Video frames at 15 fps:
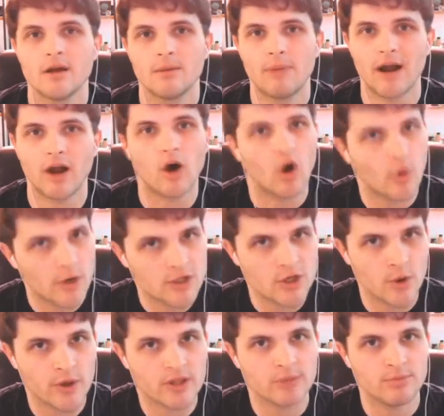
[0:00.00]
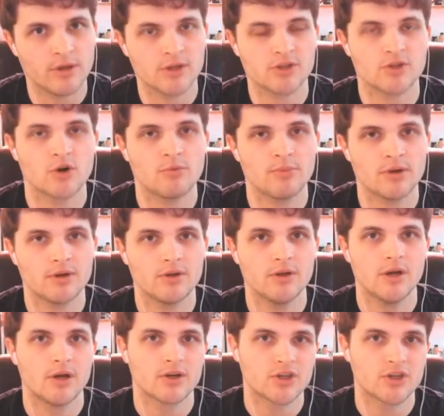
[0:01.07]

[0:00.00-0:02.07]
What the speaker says: by always going the Bloodstone build.